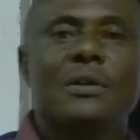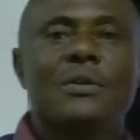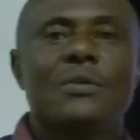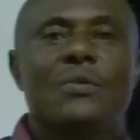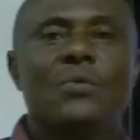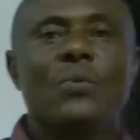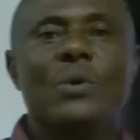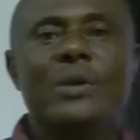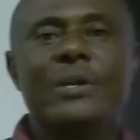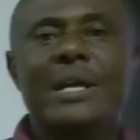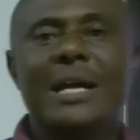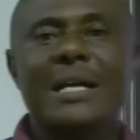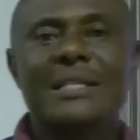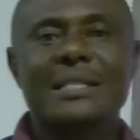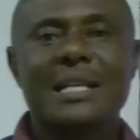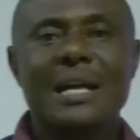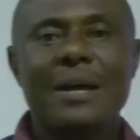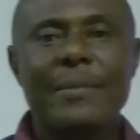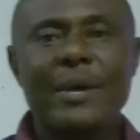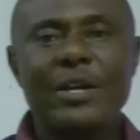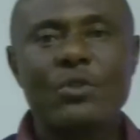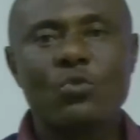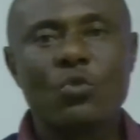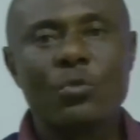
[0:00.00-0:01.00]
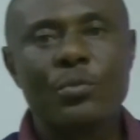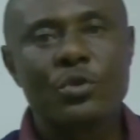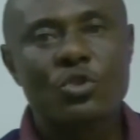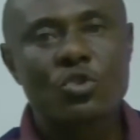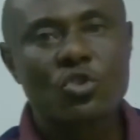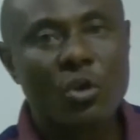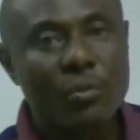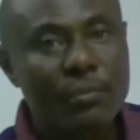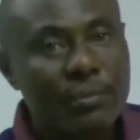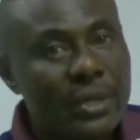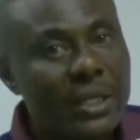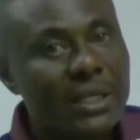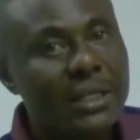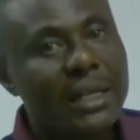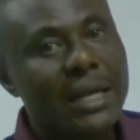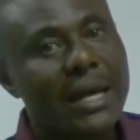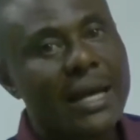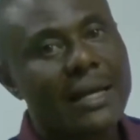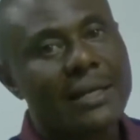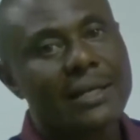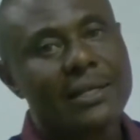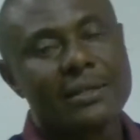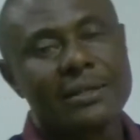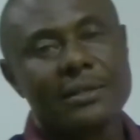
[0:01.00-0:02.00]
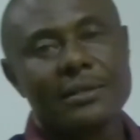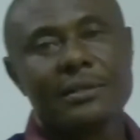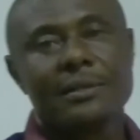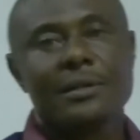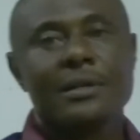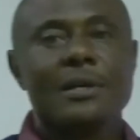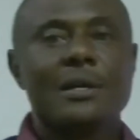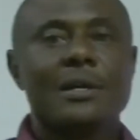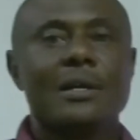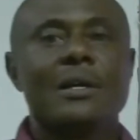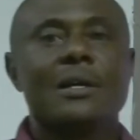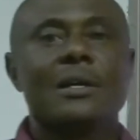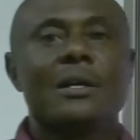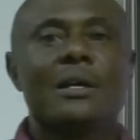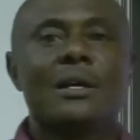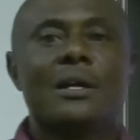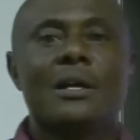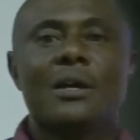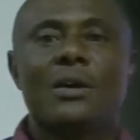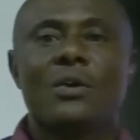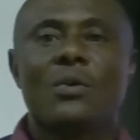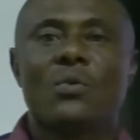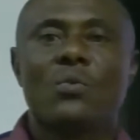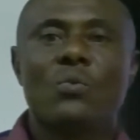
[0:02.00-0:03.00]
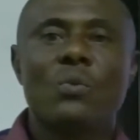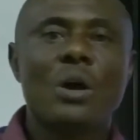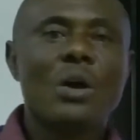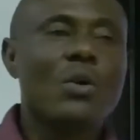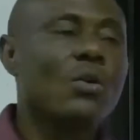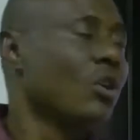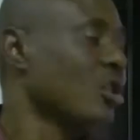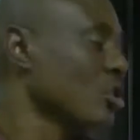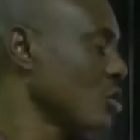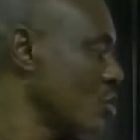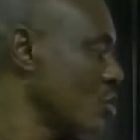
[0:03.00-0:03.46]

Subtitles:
when the assignment will be submitted, we're going